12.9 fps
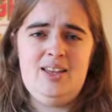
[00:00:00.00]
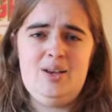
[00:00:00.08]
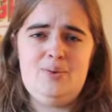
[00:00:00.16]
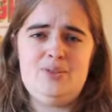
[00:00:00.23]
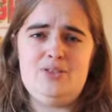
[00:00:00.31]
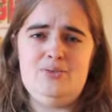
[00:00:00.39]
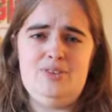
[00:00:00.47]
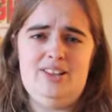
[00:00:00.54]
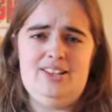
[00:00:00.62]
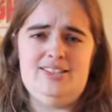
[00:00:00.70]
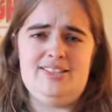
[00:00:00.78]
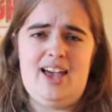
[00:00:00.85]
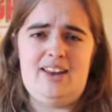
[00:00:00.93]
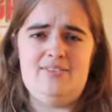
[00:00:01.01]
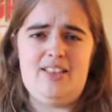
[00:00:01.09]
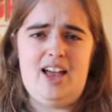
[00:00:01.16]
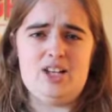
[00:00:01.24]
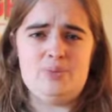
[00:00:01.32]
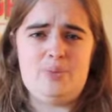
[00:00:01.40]
It was a really sad
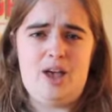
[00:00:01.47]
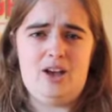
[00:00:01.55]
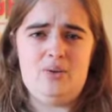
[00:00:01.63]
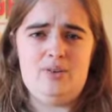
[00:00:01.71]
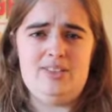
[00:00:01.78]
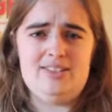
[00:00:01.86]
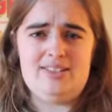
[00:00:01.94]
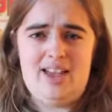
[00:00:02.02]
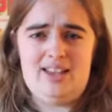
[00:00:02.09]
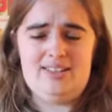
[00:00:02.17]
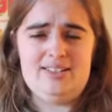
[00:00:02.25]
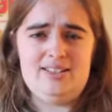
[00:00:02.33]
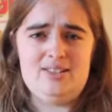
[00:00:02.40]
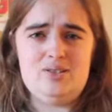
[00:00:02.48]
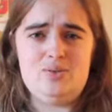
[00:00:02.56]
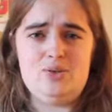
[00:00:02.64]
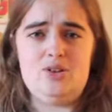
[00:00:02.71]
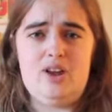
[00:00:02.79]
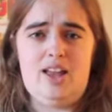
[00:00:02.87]
flashback when the scientists
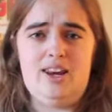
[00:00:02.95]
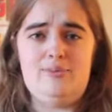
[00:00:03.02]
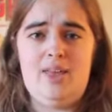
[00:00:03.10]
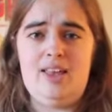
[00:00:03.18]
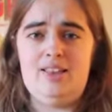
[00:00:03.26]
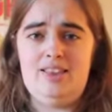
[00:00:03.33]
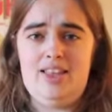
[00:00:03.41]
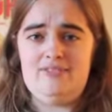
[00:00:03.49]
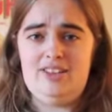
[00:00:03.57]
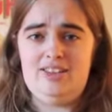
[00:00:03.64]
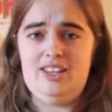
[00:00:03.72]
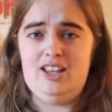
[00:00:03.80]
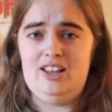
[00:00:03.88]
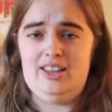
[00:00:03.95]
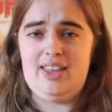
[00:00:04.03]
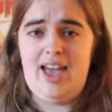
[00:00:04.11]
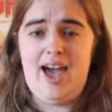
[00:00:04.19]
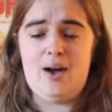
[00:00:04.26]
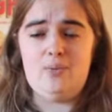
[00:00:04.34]
were trying to make Eleven kill a
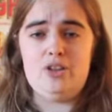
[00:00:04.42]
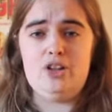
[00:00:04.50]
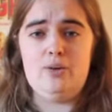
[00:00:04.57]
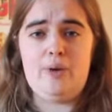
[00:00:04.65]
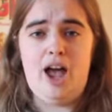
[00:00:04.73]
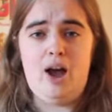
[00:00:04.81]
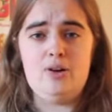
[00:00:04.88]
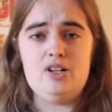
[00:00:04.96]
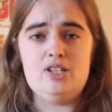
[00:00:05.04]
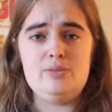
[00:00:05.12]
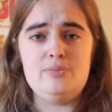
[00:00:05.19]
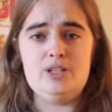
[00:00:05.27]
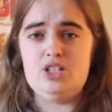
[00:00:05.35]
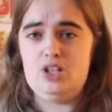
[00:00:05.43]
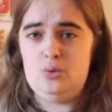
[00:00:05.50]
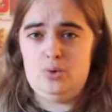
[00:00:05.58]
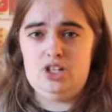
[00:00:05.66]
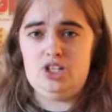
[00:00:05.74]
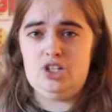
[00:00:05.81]
cat with her powers, but she
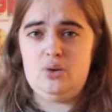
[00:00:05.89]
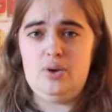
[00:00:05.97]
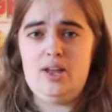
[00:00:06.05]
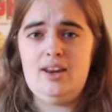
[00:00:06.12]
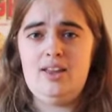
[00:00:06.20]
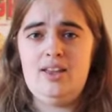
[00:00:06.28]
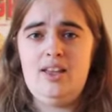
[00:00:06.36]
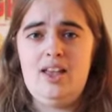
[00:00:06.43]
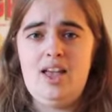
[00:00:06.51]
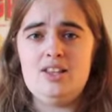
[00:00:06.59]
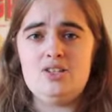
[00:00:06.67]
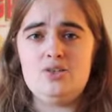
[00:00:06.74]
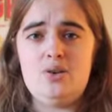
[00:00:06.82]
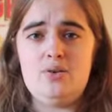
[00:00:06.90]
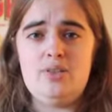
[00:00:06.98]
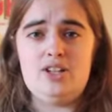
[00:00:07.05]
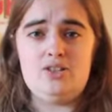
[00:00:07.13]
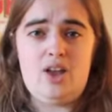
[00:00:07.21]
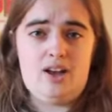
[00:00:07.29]
wouldn't do it, so
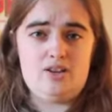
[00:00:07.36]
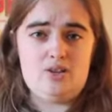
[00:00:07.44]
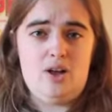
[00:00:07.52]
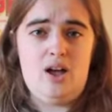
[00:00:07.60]
they dragged her